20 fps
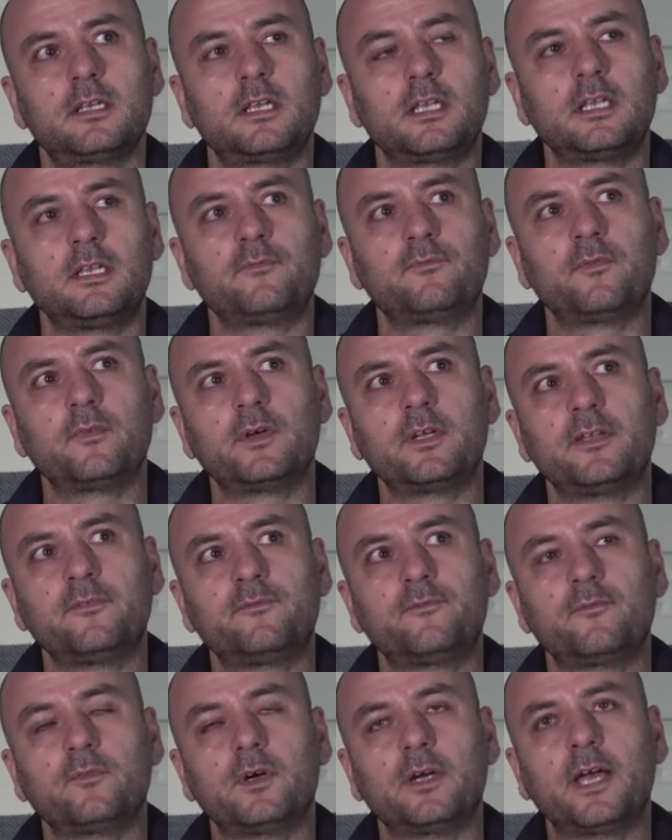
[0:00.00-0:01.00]
if,
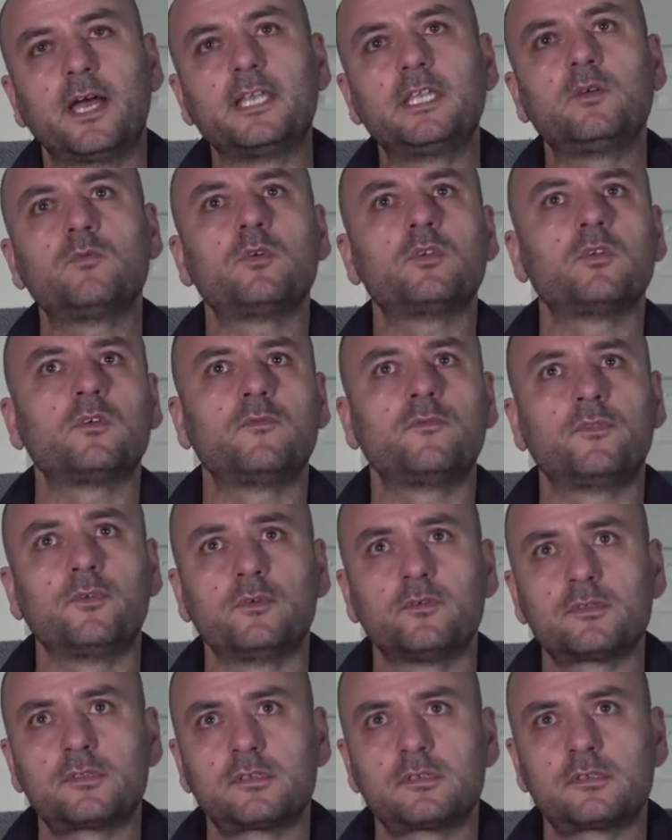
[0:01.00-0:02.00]
if any one of
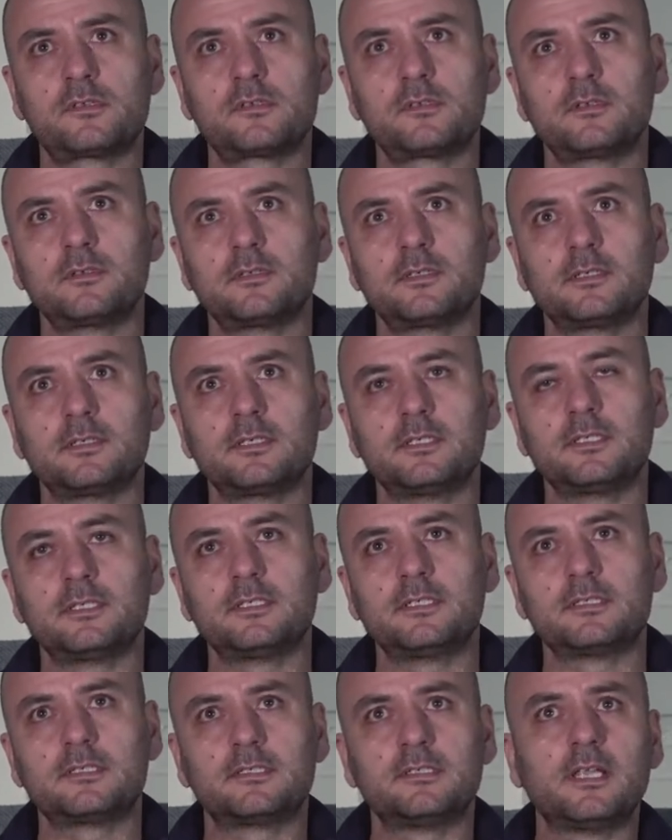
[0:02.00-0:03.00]
those
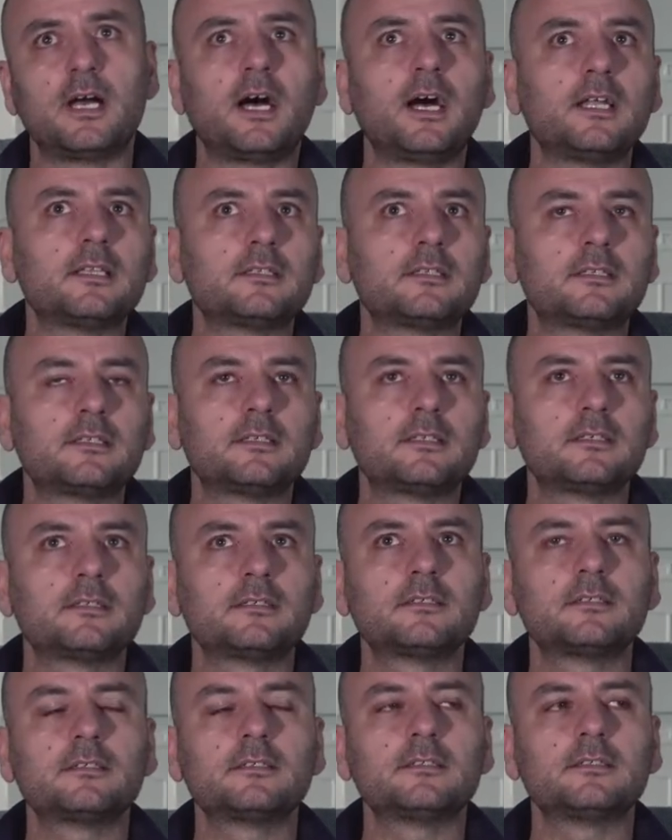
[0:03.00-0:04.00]
is not
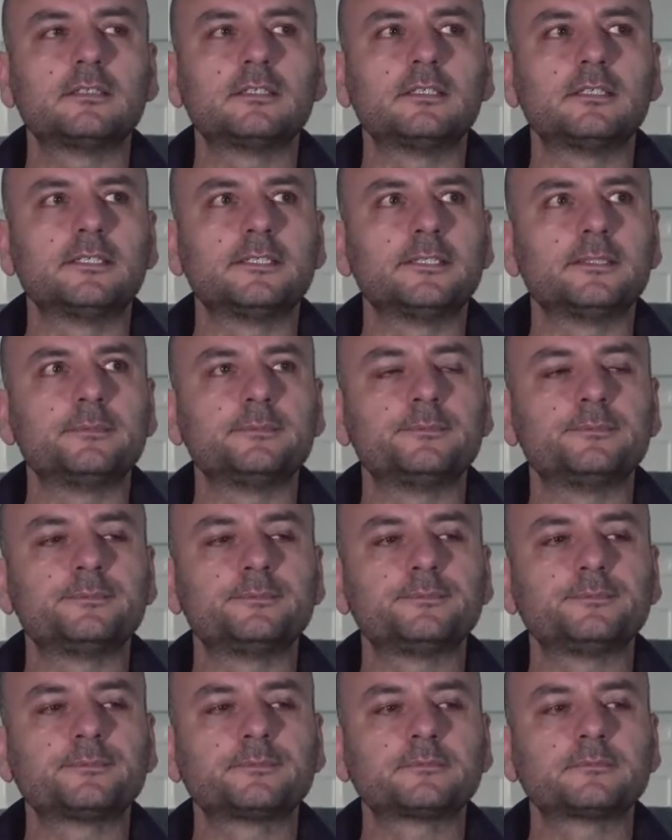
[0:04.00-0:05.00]
um,
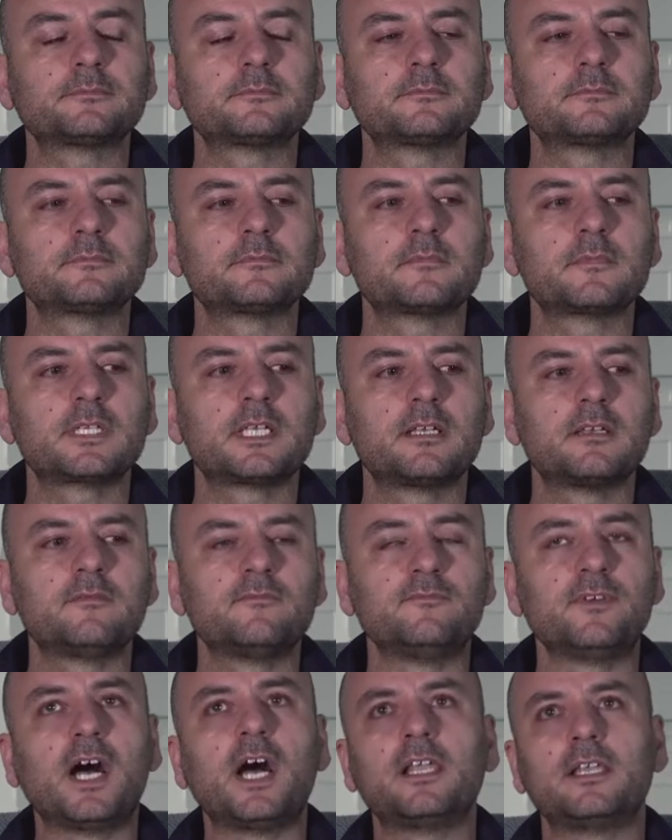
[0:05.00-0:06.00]

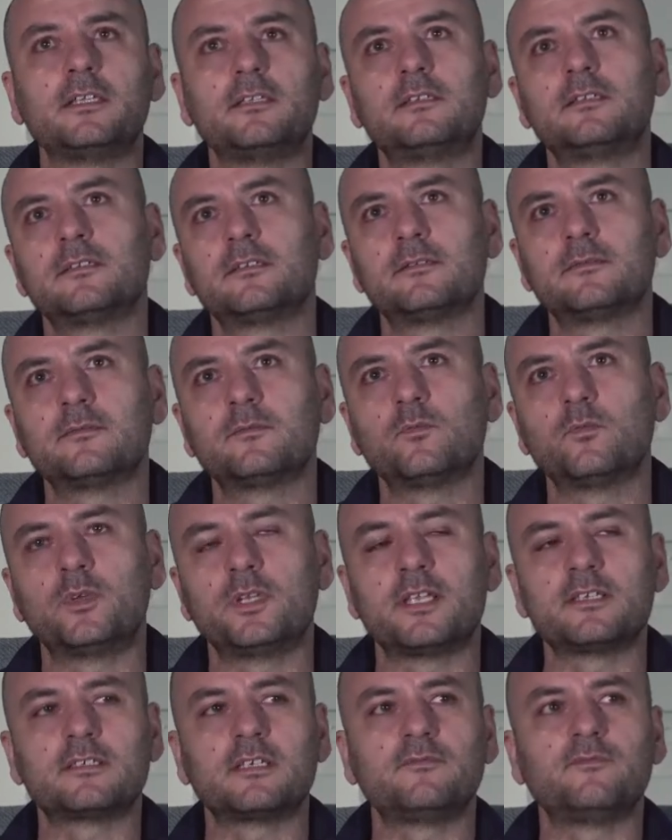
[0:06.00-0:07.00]
valid, when
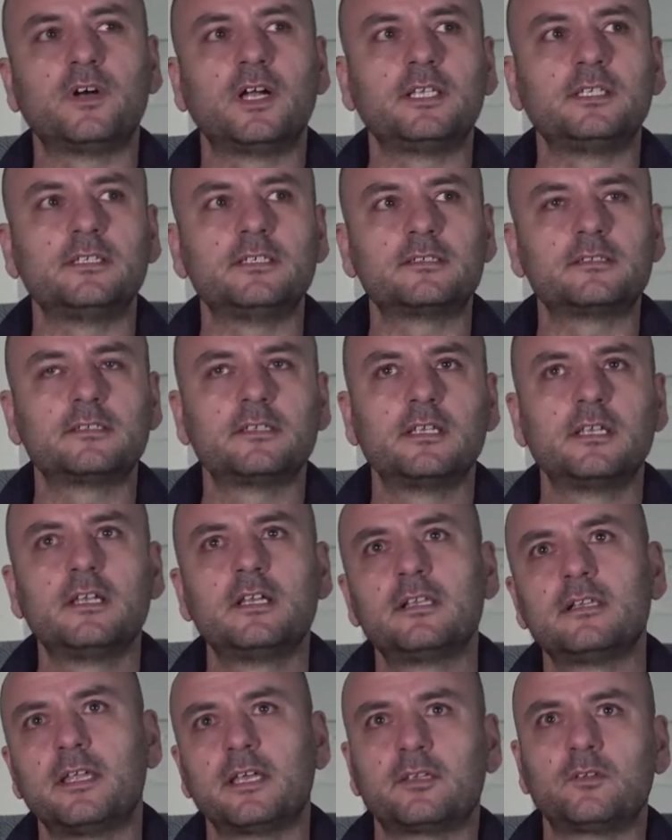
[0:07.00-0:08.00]
I say valid is
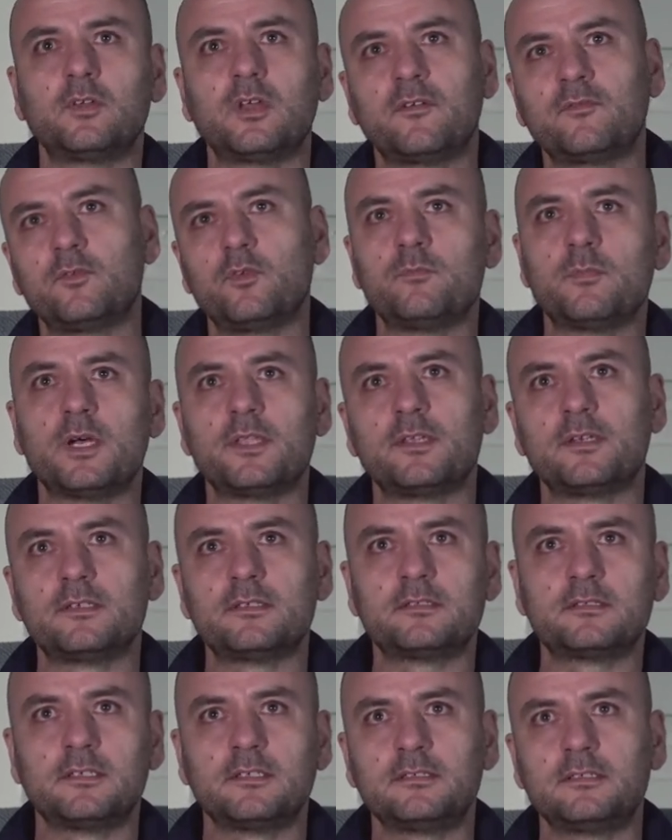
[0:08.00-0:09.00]
like you have your mother
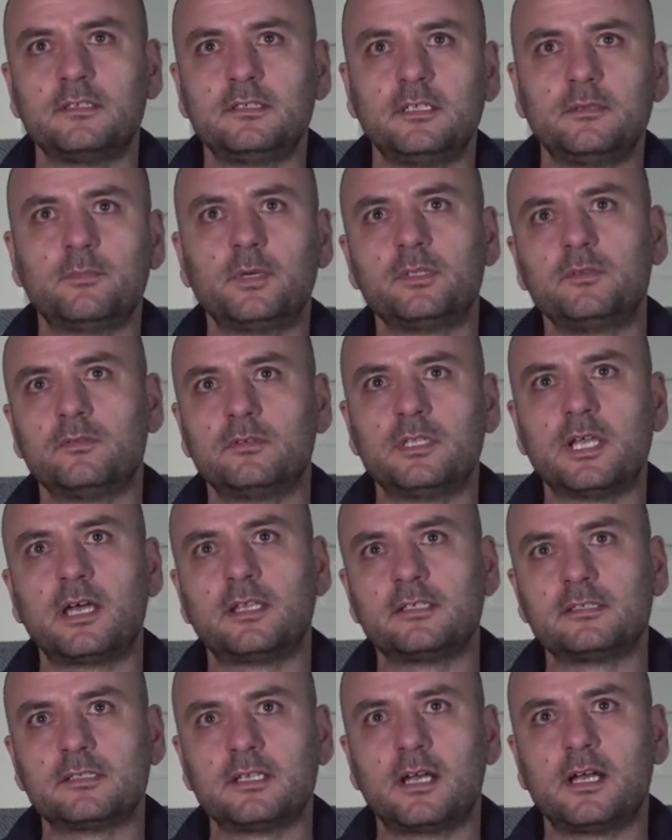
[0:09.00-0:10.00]
is Yazidi but your dad
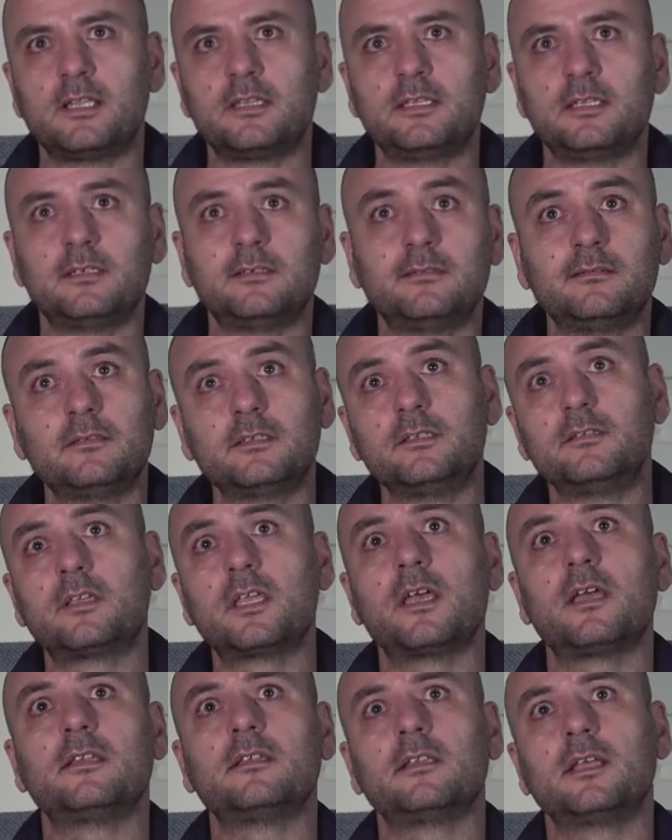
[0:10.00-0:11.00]
is not, then you
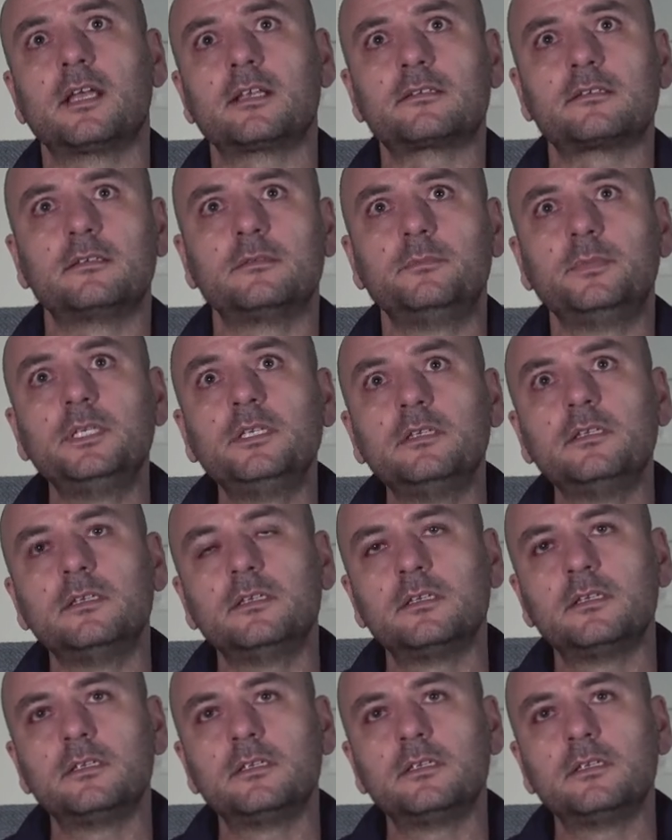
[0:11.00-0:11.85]
can't actually be